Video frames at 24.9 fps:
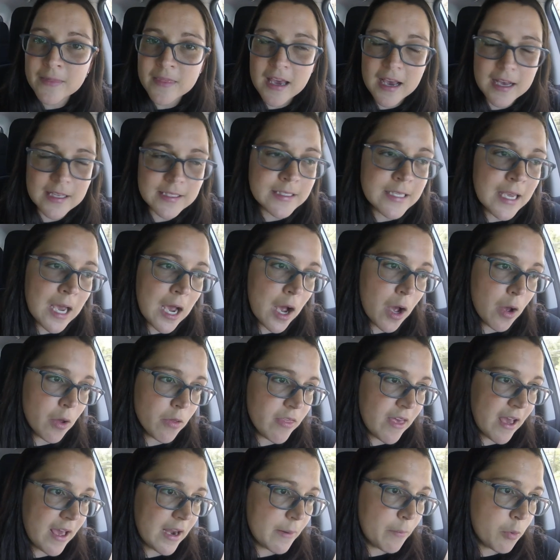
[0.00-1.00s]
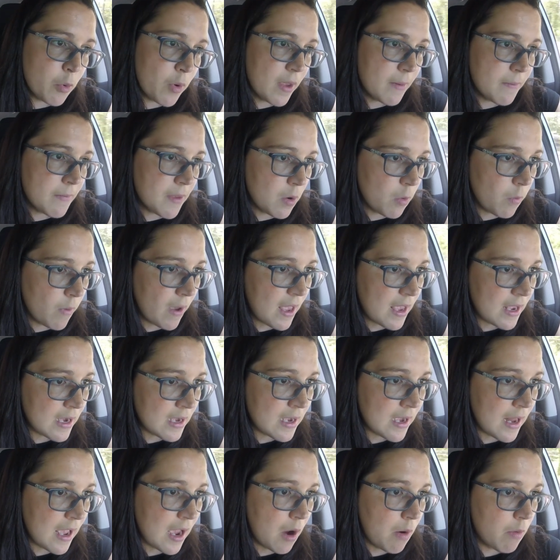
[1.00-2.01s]
that's how that appointment
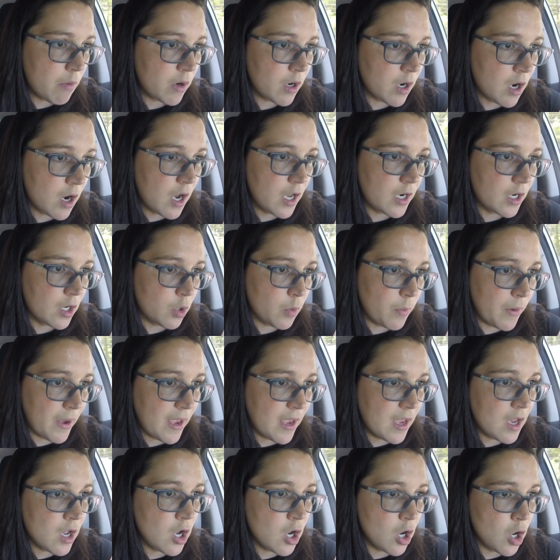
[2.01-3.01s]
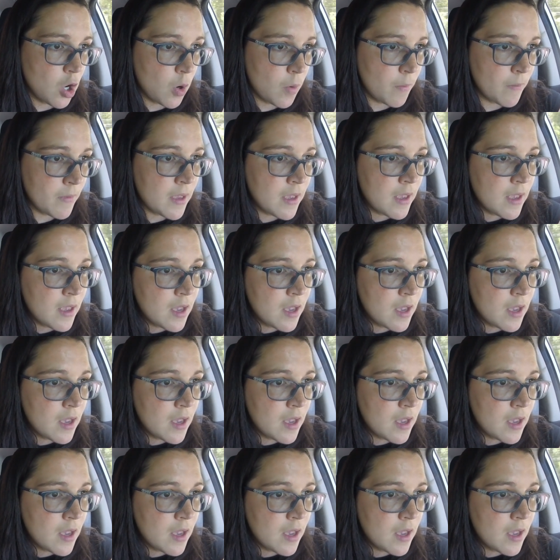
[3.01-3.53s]
went. Now we're on our way home.